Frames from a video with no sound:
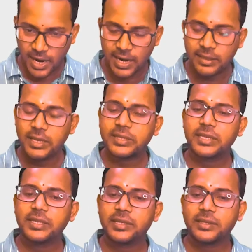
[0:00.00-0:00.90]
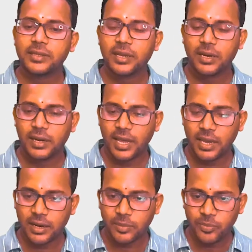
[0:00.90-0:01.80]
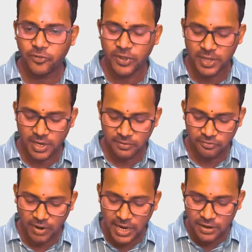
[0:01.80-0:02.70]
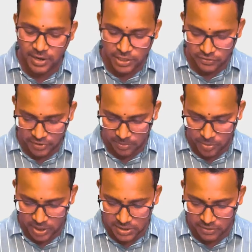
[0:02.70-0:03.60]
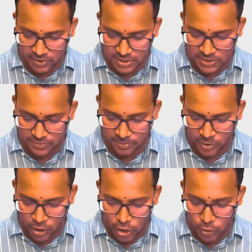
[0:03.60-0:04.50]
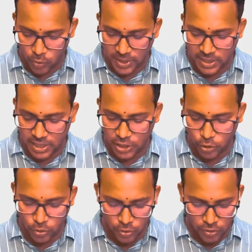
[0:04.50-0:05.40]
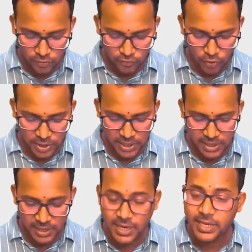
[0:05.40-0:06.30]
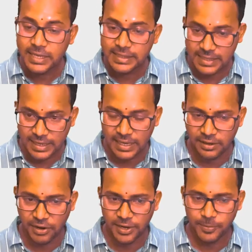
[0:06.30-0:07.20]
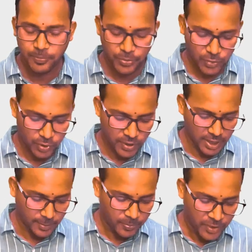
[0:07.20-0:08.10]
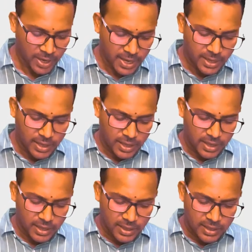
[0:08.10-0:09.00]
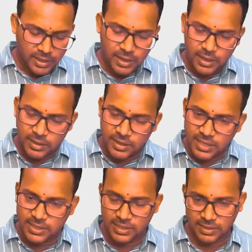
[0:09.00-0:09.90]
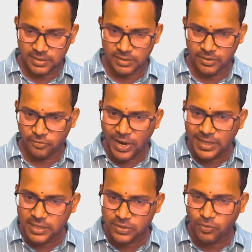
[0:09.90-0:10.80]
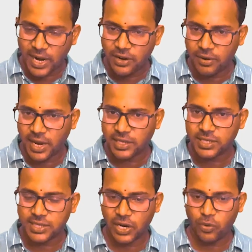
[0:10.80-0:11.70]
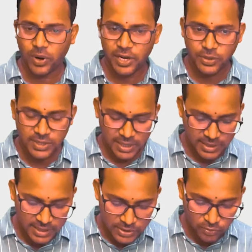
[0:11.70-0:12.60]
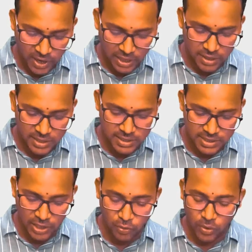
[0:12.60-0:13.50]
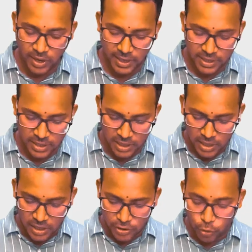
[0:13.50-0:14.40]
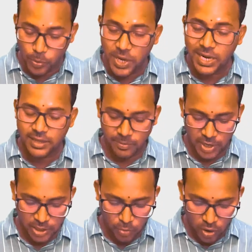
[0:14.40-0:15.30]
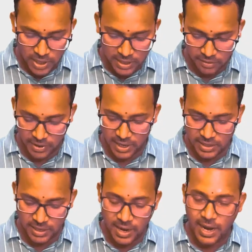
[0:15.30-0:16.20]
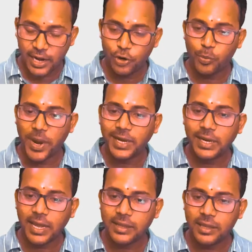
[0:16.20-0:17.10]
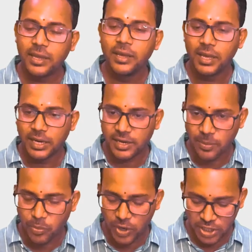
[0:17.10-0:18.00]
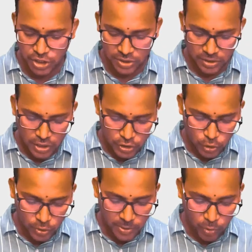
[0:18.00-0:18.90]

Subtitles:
and this is taken up within a wide range of temperature, which is from 20 to 40 degree centigrade. Okay, and this, why this wide range is required? You see, this wide range is required to meet the metabolic rate and to maintain the temperature. So the